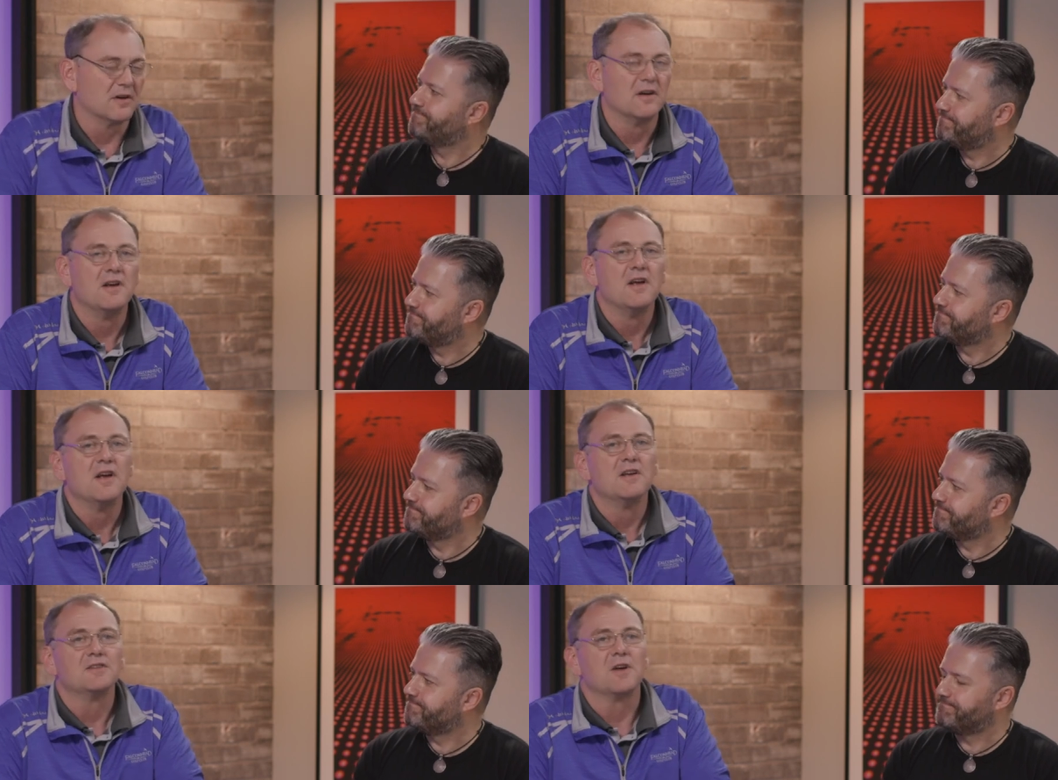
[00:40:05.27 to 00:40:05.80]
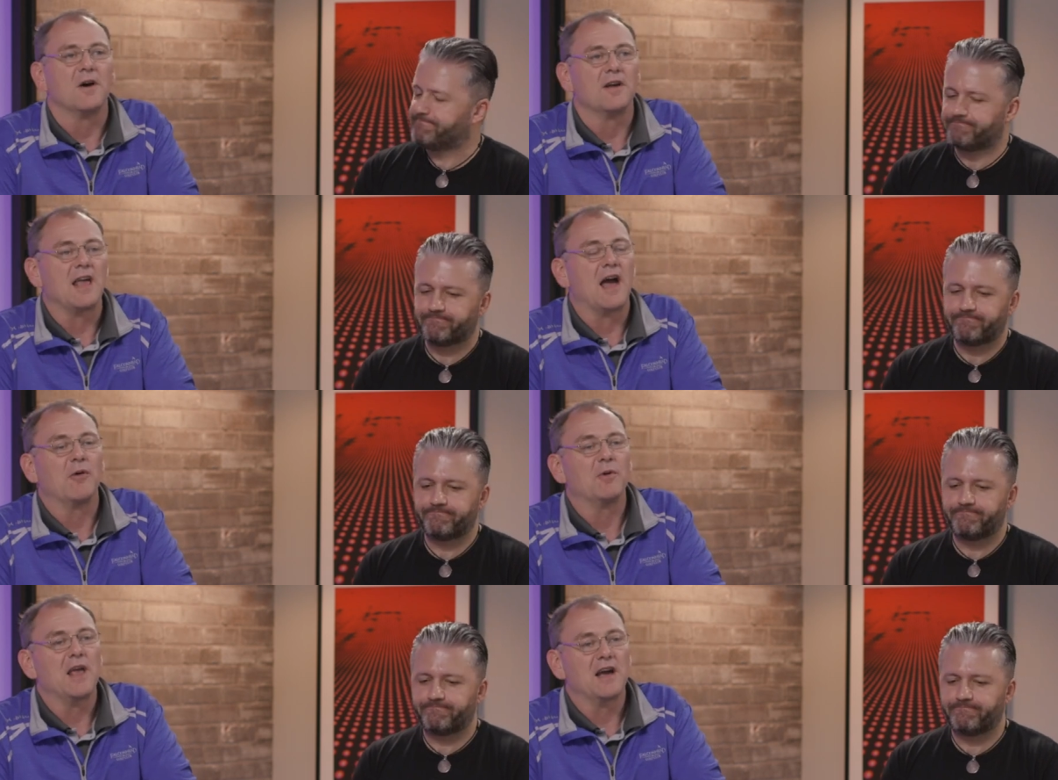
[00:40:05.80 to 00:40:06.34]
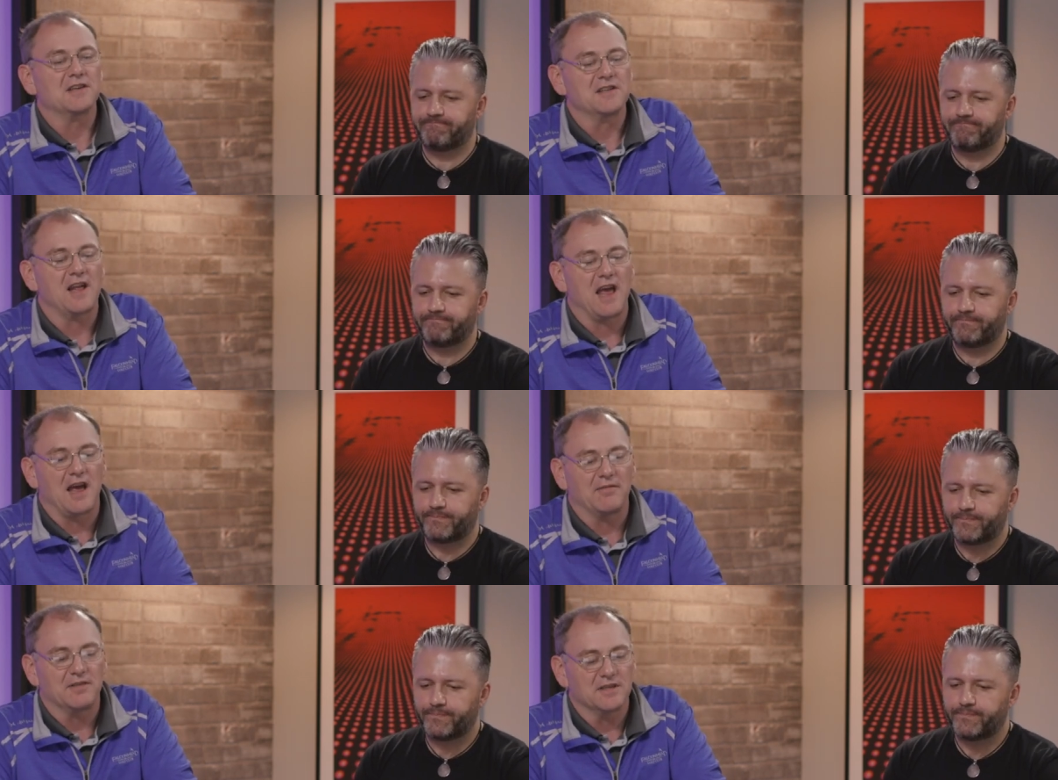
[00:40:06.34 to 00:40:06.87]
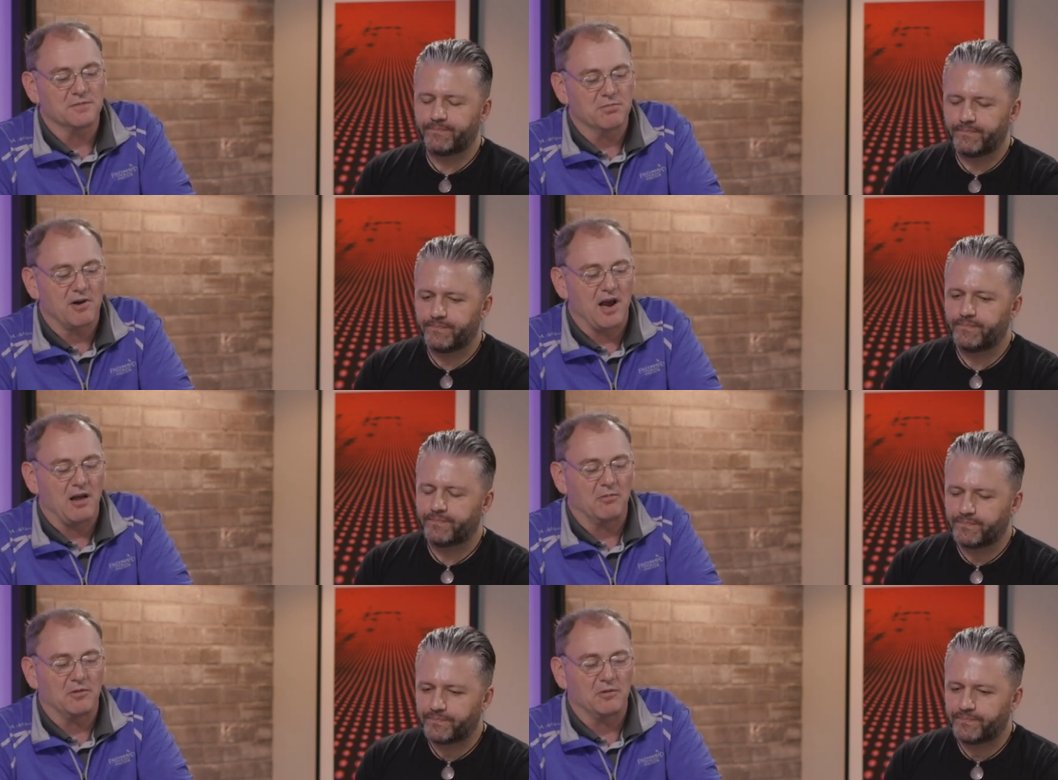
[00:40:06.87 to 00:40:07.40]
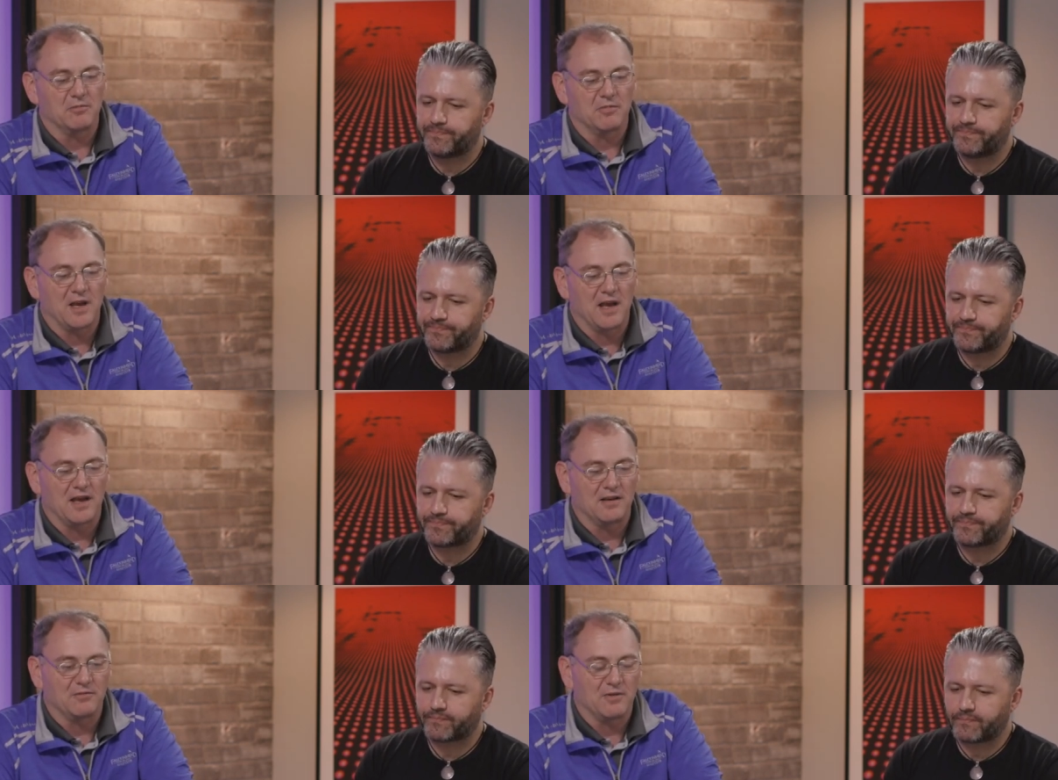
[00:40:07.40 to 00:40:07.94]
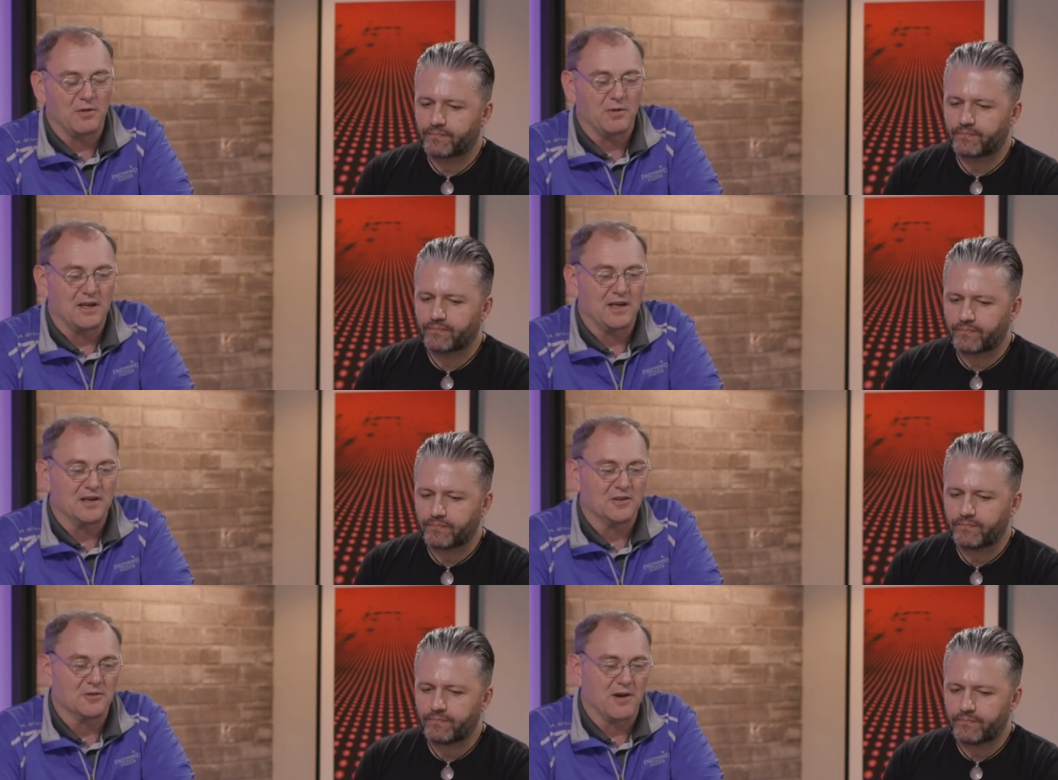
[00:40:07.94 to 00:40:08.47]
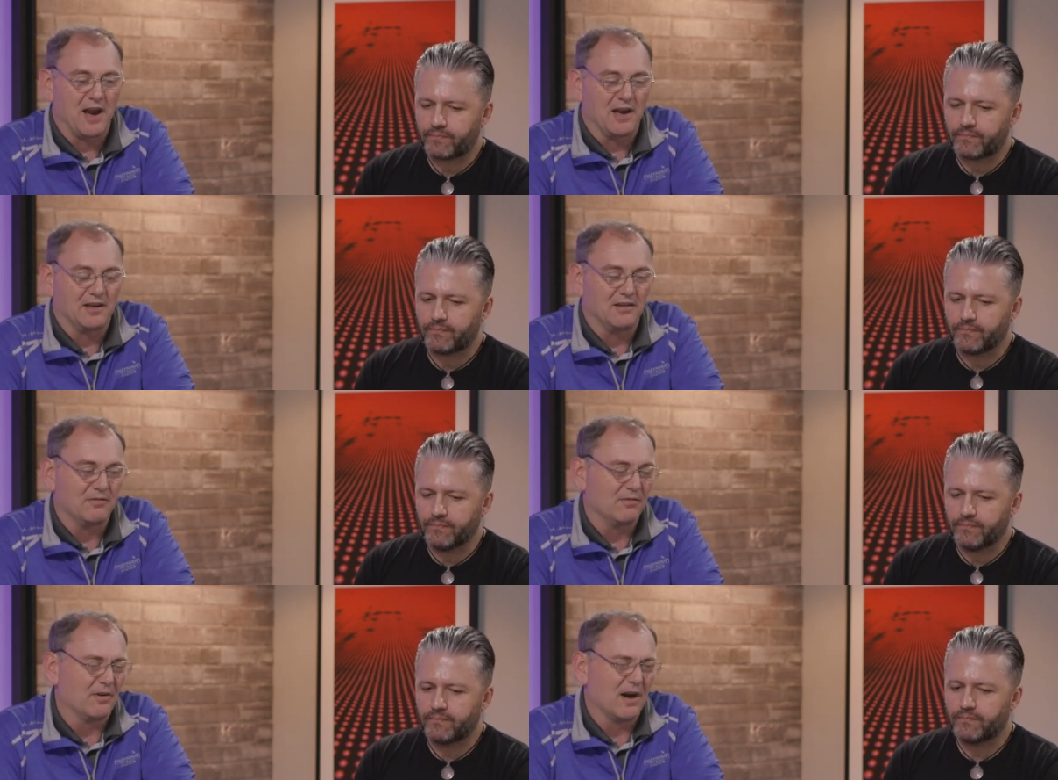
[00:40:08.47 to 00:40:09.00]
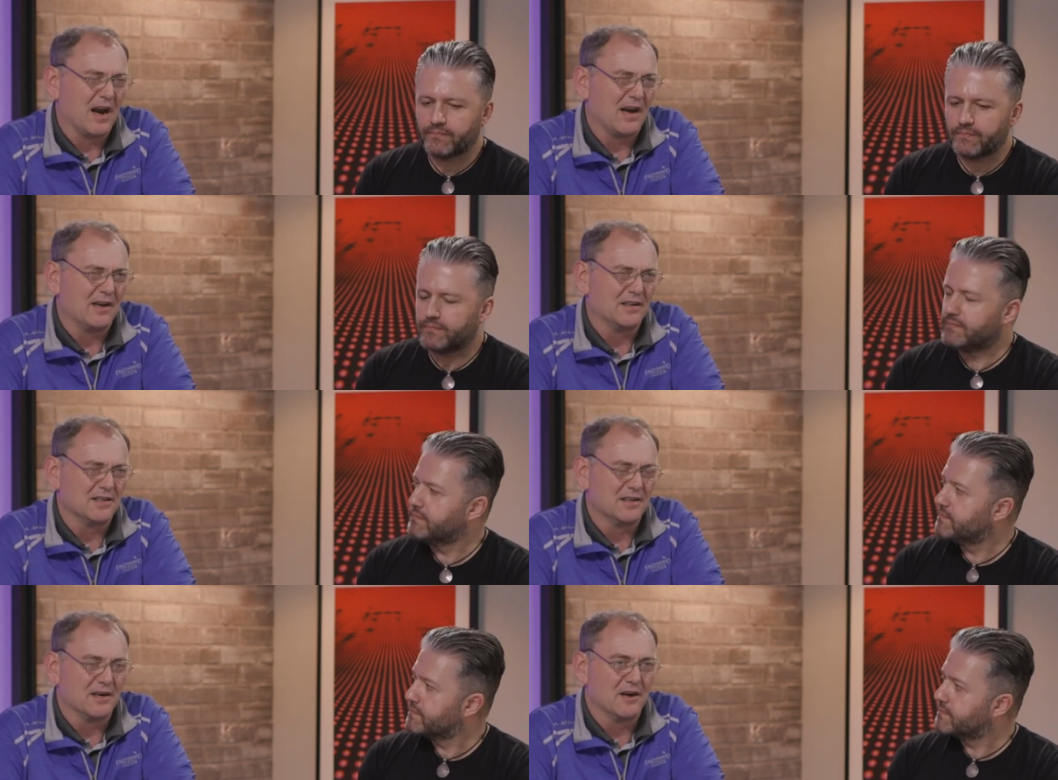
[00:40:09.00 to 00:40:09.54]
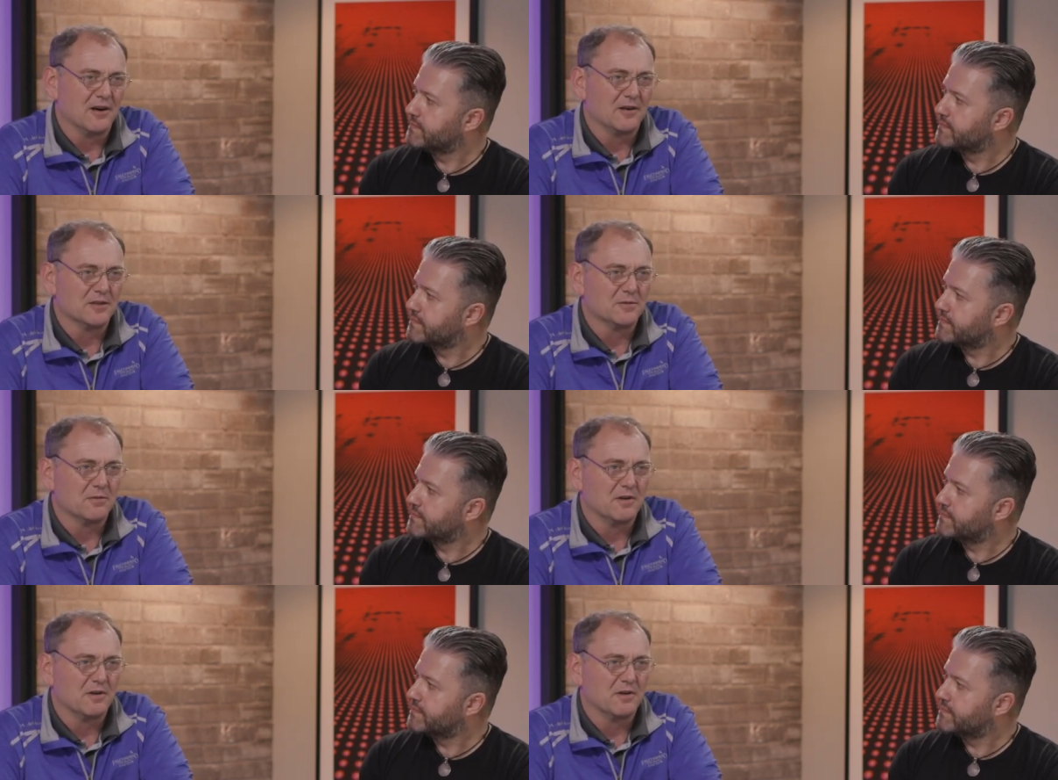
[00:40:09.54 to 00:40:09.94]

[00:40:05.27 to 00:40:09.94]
Speaker 1: Mm-hmm. So yeah, we actually have this problem. Uh, we need to track in variety scenarios.